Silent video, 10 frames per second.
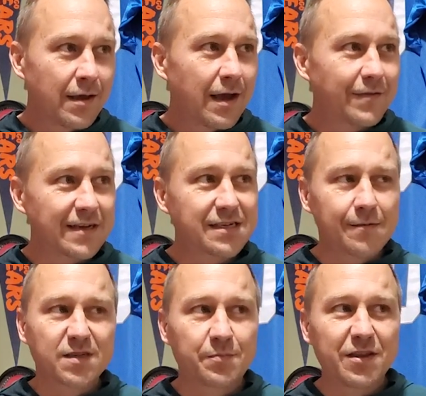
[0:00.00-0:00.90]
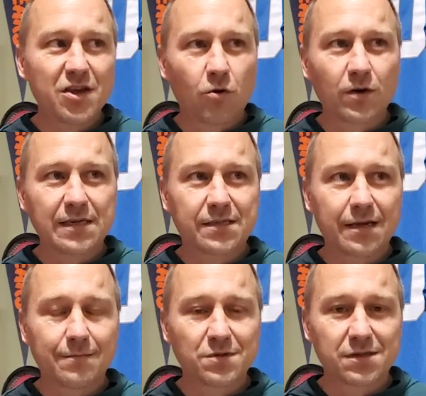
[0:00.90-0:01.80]
And that seems to be the only
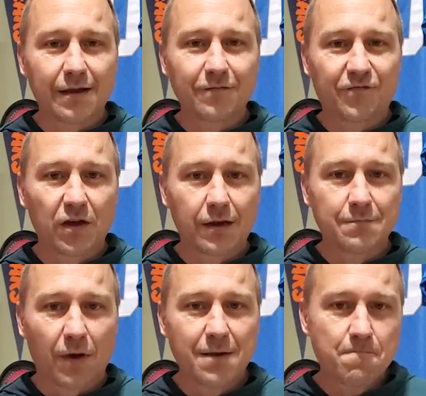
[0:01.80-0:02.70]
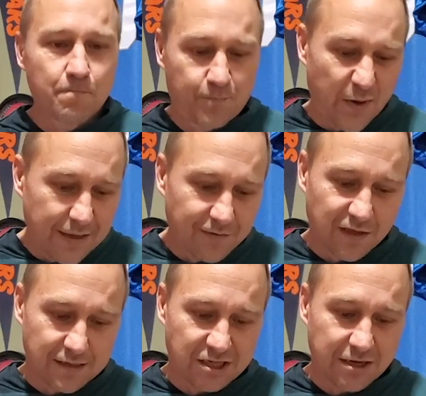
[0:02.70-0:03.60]
teams that Philly might beat
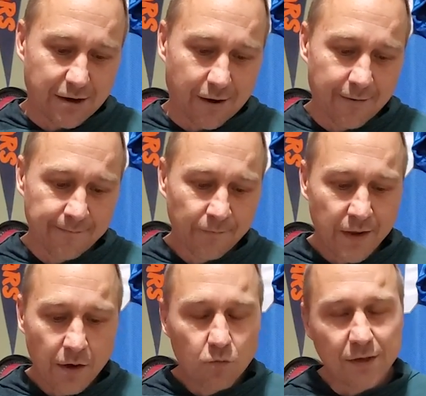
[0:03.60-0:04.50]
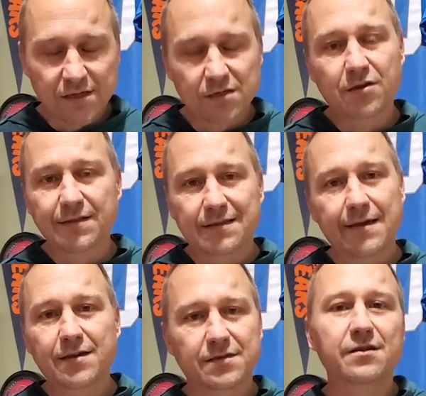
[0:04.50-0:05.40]
this year, which is a good
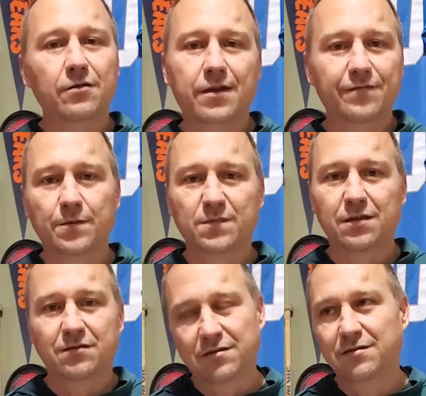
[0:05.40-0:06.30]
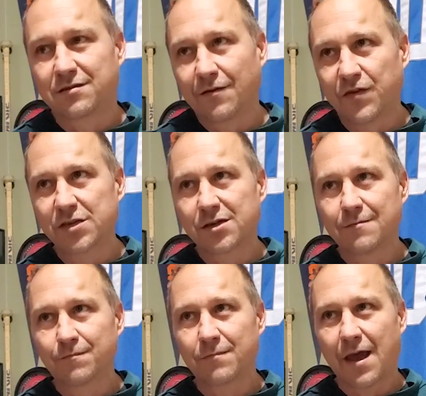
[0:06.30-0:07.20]
thing because it'll give them the
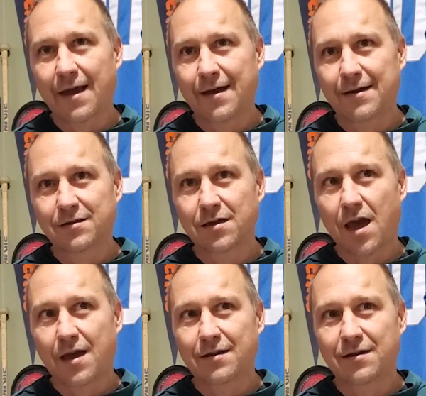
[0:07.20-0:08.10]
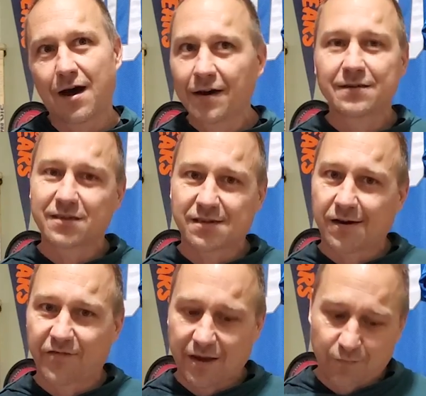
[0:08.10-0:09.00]
division and an
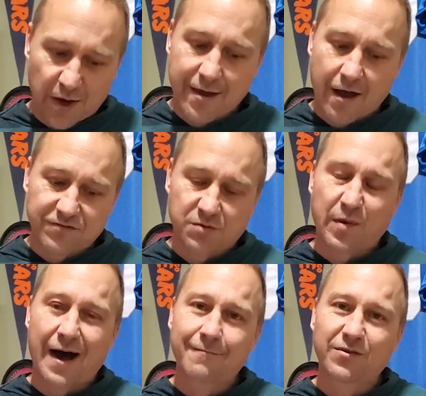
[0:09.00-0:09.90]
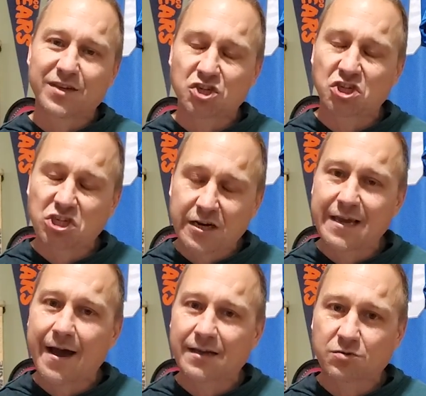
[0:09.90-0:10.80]
undeserving playoff spot with a shitty
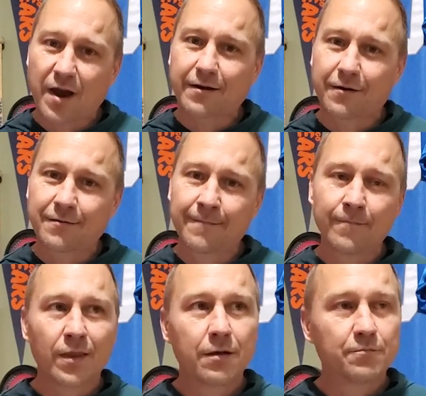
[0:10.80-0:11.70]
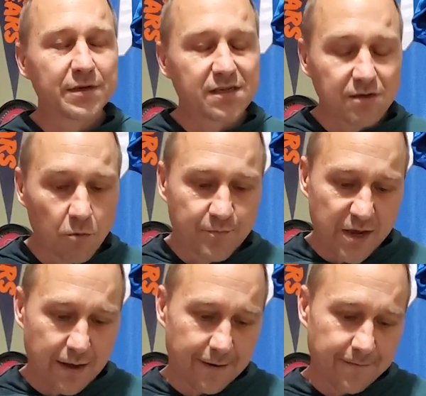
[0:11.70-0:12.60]
ass record, but so
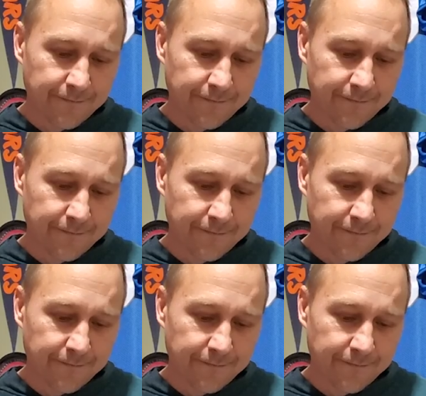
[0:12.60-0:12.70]
be it.